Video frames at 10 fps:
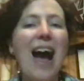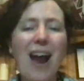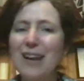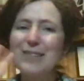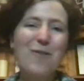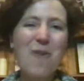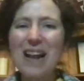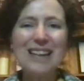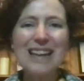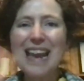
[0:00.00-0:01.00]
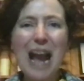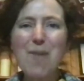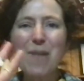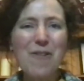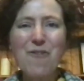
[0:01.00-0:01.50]
Hi to Wendy,
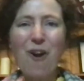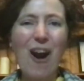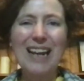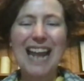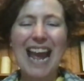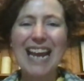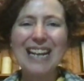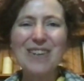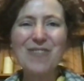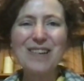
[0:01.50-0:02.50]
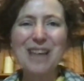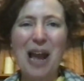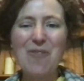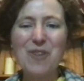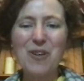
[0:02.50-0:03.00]
happy Friday. Lovely to
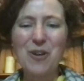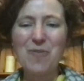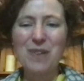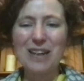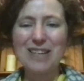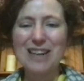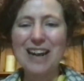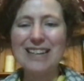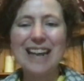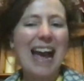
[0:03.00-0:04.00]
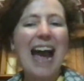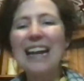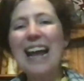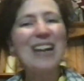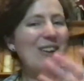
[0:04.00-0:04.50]
have your company tonight.
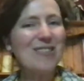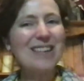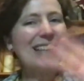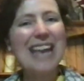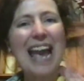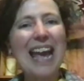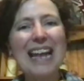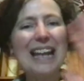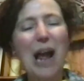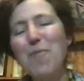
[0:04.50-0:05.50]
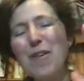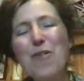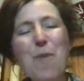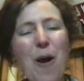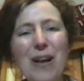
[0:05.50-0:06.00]
And hello to Gail, happy
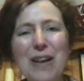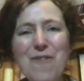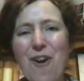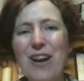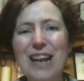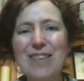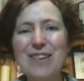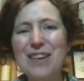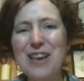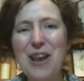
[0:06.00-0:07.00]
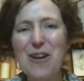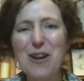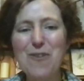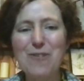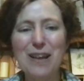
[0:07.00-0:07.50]
sparkly Friday to you.
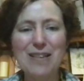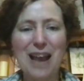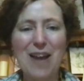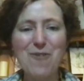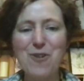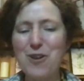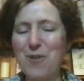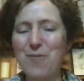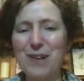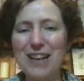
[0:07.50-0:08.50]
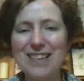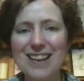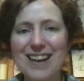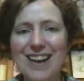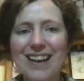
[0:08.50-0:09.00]
Lovely to have your company
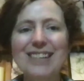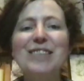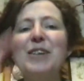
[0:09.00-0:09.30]
tonight.